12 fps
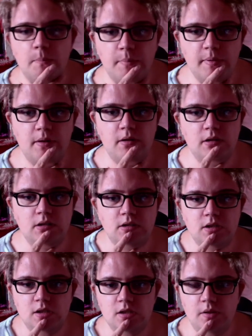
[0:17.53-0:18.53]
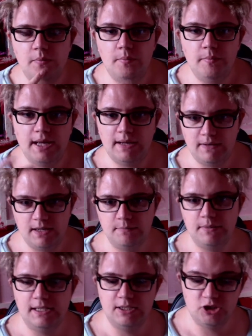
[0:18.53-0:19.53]
But I've had
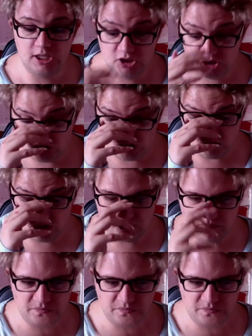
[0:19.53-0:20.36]
my injection.